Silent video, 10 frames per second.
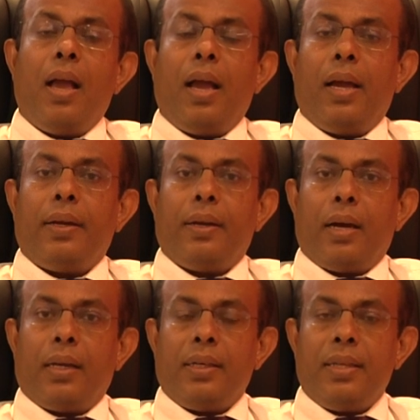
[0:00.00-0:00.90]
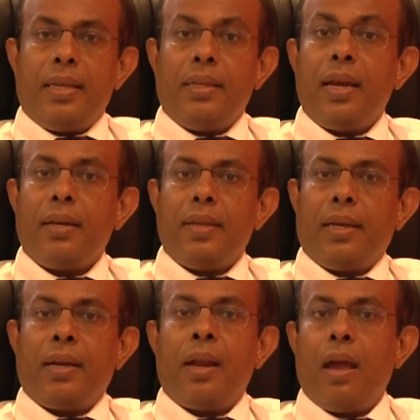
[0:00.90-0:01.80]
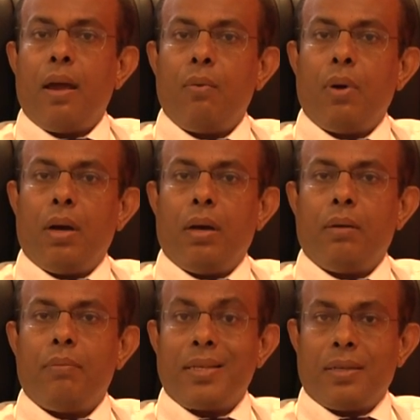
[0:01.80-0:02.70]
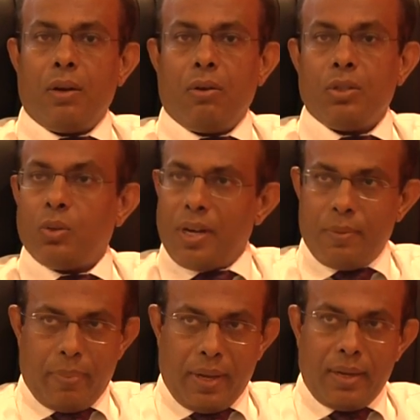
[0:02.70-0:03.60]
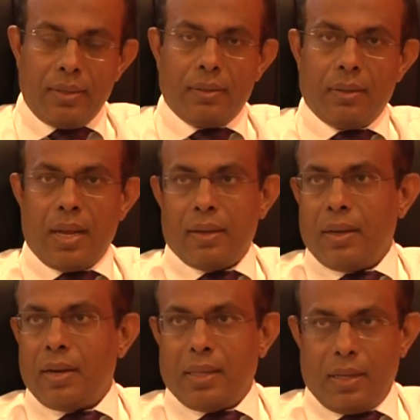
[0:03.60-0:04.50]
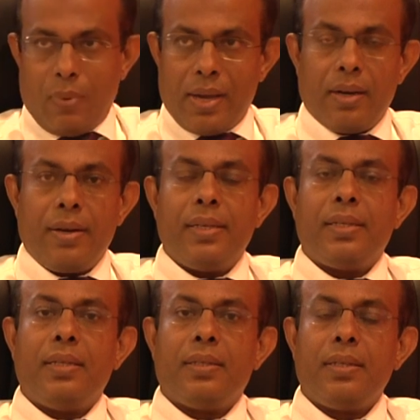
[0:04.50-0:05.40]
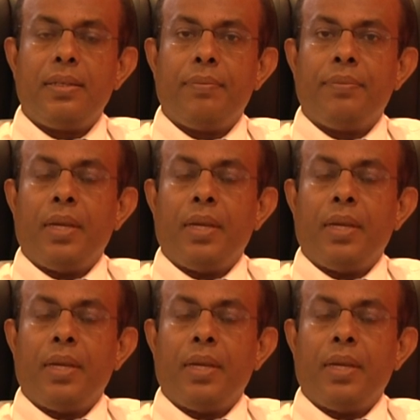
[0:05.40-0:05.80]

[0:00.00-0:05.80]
And other than that, they can have muscle or joint pains like in other viral diseases.